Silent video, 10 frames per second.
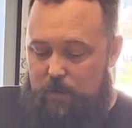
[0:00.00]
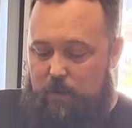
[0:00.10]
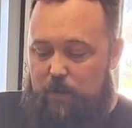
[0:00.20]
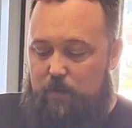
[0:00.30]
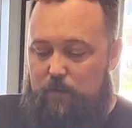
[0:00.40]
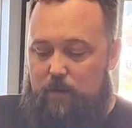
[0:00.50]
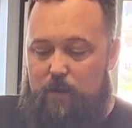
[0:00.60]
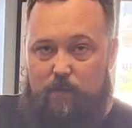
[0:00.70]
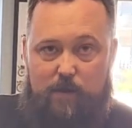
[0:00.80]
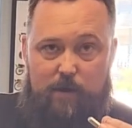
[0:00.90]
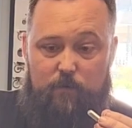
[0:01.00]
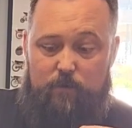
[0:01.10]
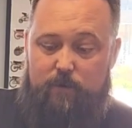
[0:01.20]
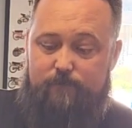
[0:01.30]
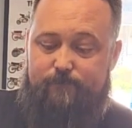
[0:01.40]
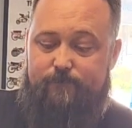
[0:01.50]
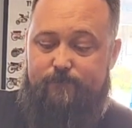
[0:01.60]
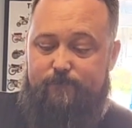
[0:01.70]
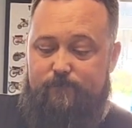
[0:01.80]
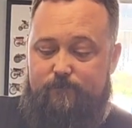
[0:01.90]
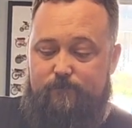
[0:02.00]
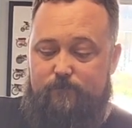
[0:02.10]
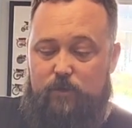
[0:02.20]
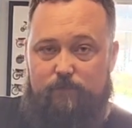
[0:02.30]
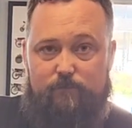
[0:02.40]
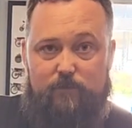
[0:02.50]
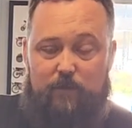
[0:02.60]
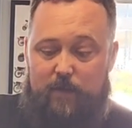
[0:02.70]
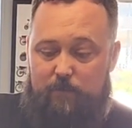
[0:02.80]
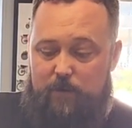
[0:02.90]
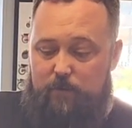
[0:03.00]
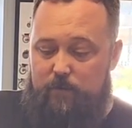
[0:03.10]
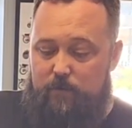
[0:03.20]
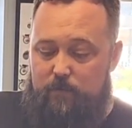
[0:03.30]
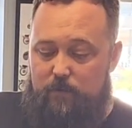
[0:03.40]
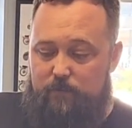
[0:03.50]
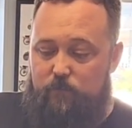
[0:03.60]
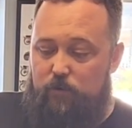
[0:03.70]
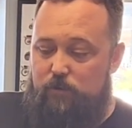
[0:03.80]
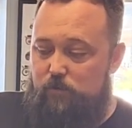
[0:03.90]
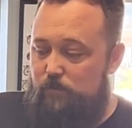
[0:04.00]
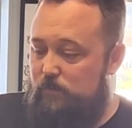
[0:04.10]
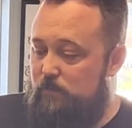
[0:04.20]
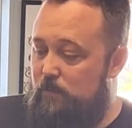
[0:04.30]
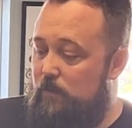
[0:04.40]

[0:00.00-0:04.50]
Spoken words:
and the hardware here to clamp down onto the fork tubes.